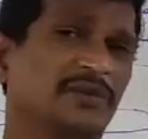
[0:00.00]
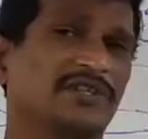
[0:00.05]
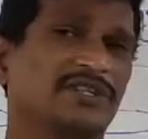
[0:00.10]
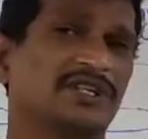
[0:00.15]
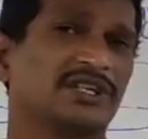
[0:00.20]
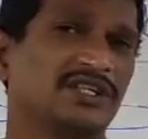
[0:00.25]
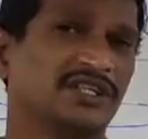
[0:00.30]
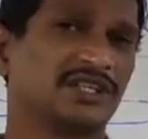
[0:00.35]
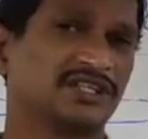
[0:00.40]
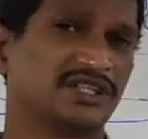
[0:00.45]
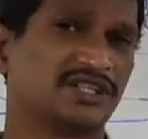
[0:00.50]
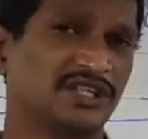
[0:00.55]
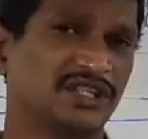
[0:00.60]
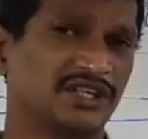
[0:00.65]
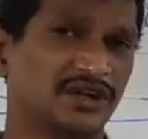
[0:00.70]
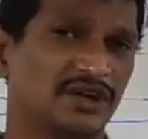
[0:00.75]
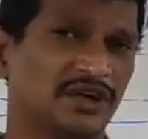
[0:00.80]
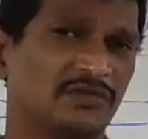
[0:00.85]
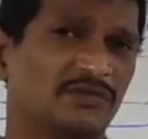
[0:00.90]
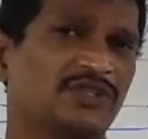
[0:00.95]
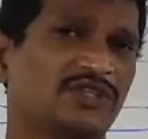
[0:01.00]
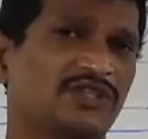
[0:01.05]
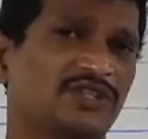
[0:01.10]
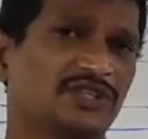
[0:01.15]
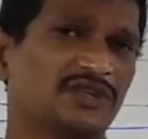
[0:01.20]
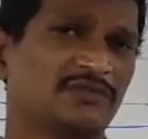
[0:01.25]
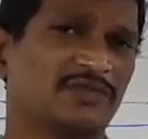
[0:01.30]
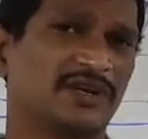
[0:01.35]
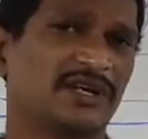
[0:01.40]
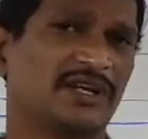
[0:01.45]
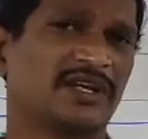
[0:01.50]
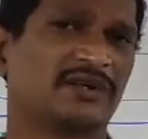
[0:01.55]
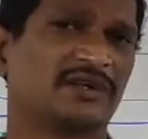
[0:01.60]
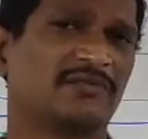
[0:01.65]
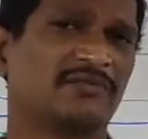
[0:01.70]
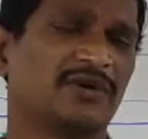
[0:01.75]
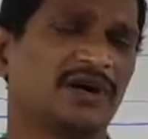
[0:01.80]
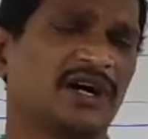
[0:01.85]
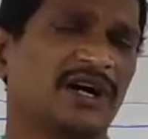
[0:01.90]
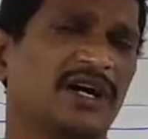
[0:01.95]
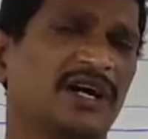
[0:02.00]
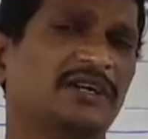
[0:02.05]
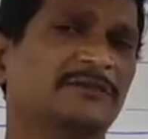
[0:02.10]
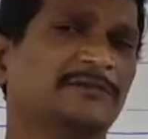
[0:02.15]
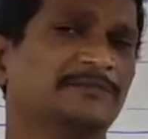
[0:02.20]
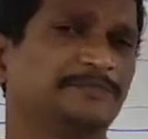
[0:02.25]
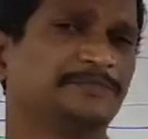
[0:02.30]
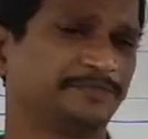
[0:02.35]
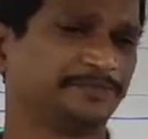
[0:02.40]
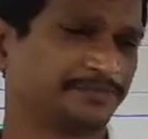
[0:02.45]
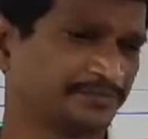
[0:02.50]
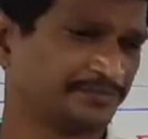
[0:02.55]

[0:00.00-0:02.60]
Basically, the seed dormancy is broken by